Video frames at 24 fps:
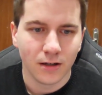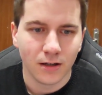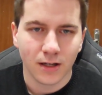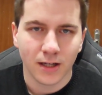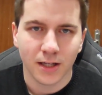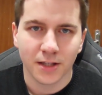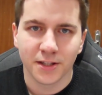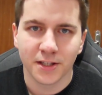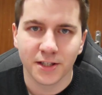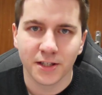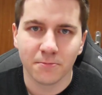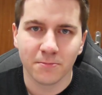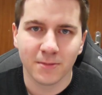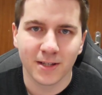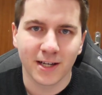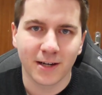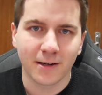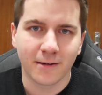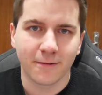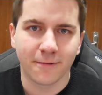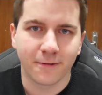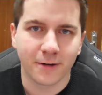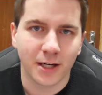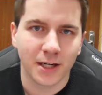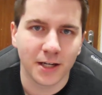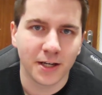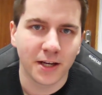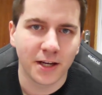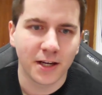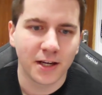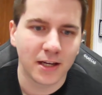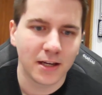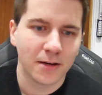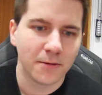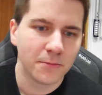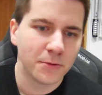And then Black Friday
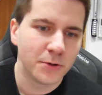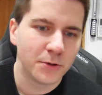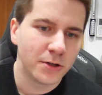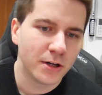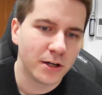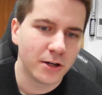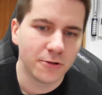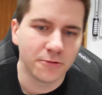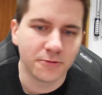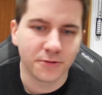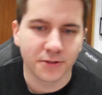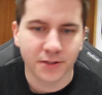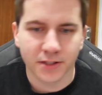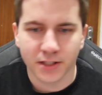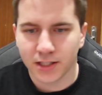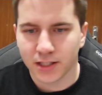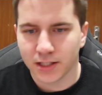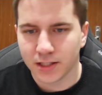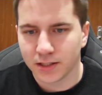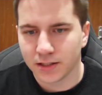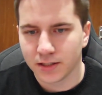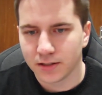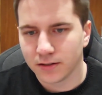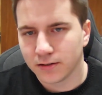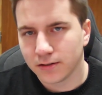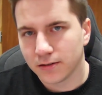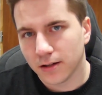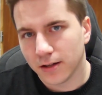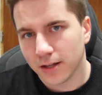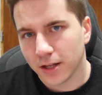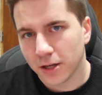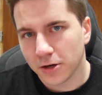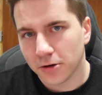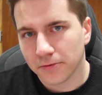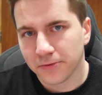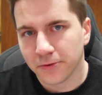came around and a
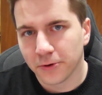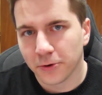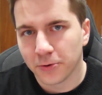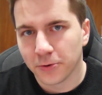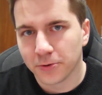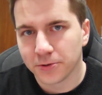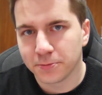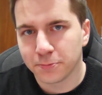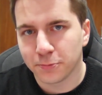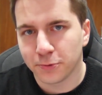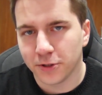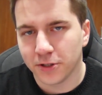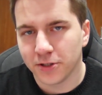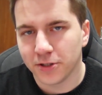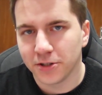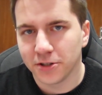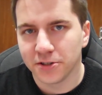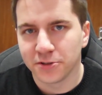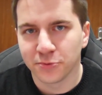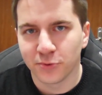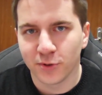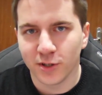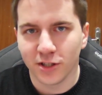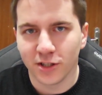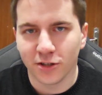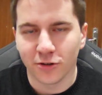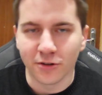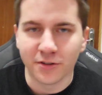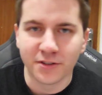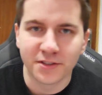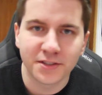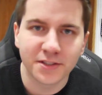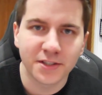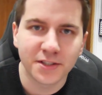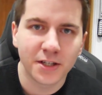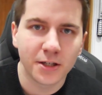lot of those printers went on
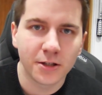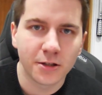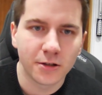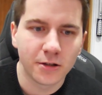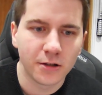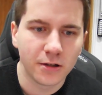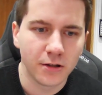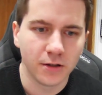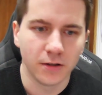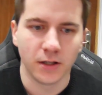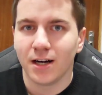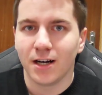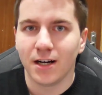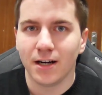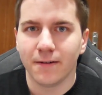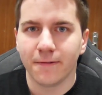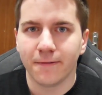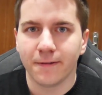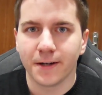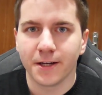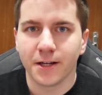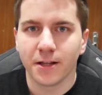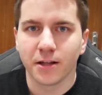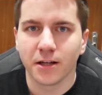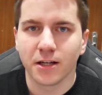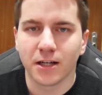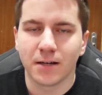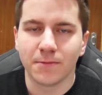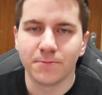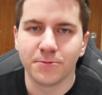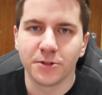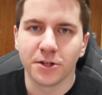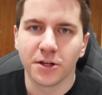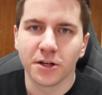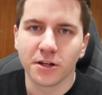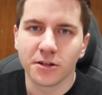sale. I have finally come to the